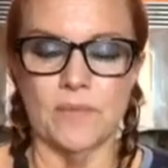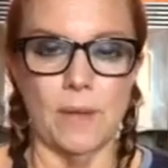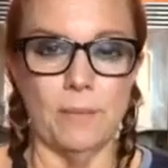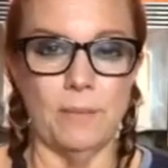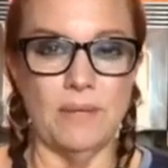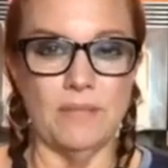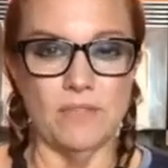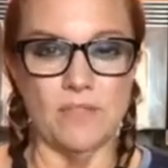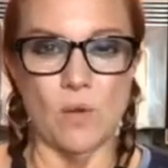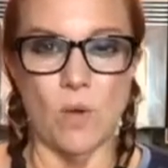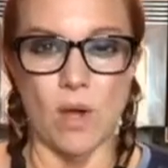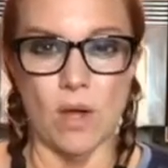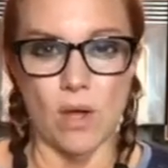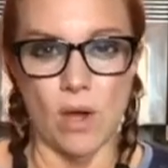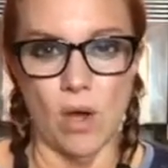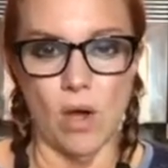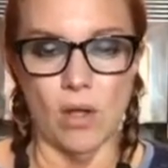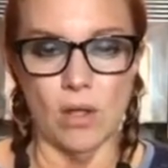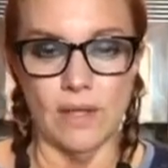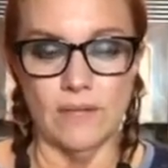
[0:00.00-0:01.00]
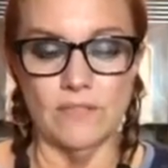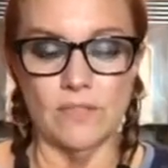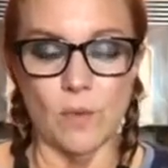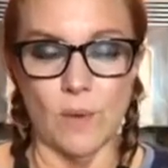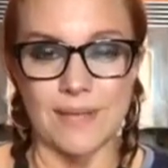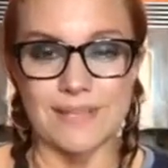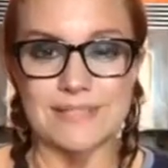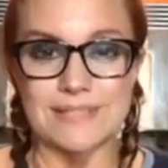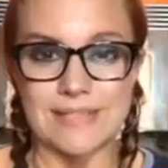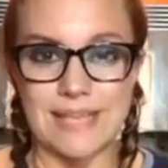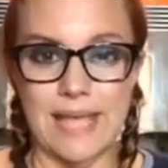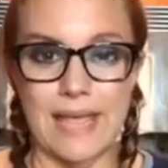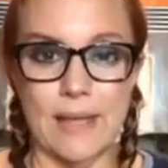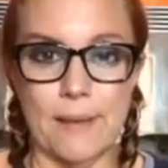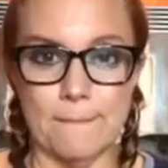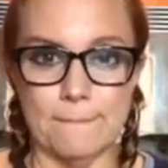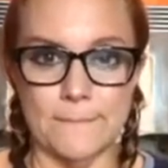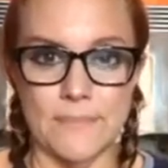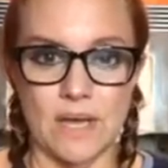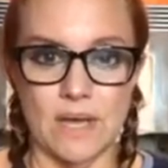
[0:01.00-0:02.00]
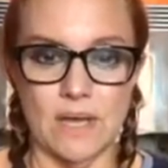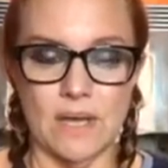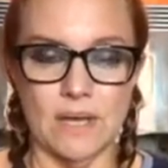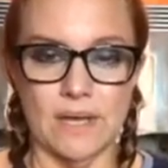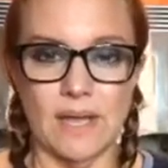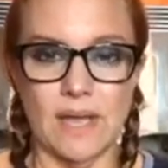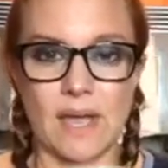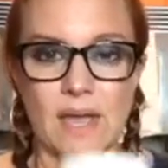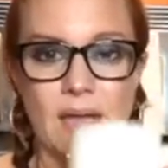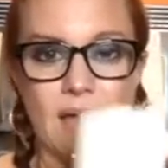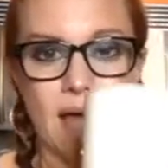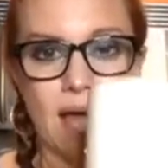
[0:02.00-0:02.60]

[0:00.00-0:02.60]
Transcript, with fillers: um, even though I call, even though I say a mug,